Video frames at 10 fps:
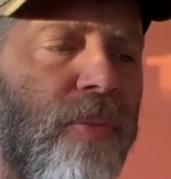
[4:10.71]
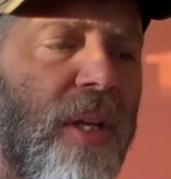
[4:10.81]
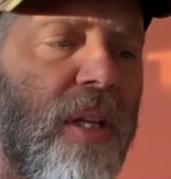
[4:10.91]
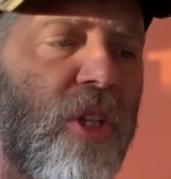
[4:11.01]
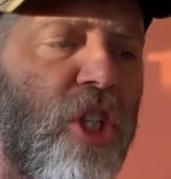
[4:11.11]

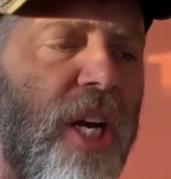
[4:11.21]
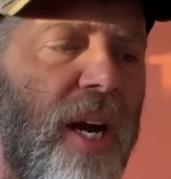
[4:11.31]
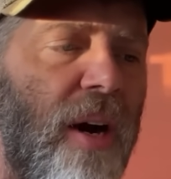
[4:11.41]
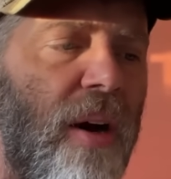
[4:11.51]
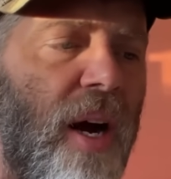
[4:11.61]
the
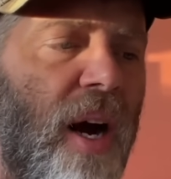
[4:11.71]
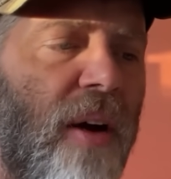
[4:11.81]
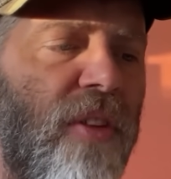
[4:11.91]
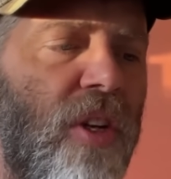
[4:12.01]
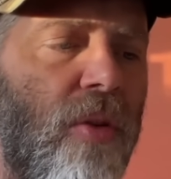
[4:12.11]
chair
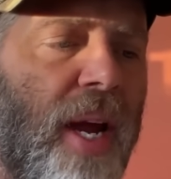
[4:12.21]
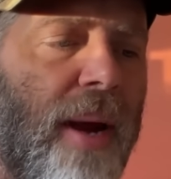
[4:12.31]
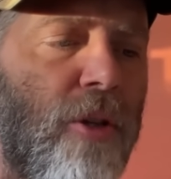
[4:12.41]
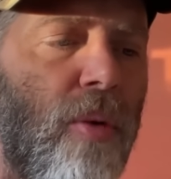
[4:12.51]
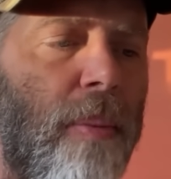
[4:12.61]
of the New
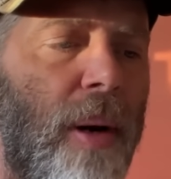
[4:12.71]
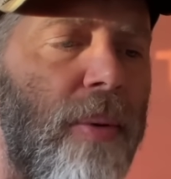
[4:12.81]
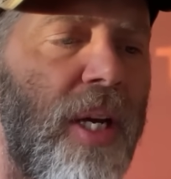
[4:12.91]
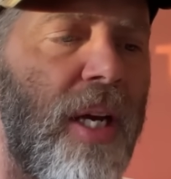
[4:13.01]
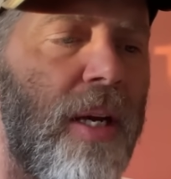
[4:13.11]
Hampshire
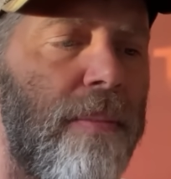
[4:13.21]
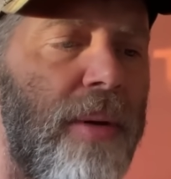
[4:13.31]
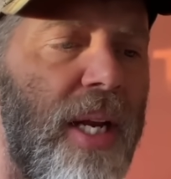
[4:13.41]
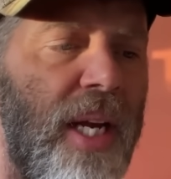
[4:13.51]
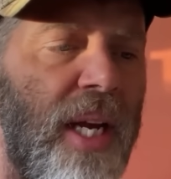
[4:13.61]
Republican
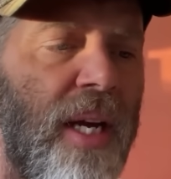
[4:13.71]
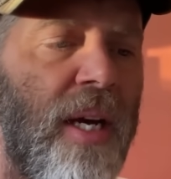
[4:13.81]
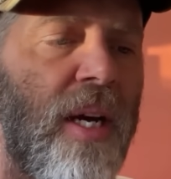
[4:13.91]
Committee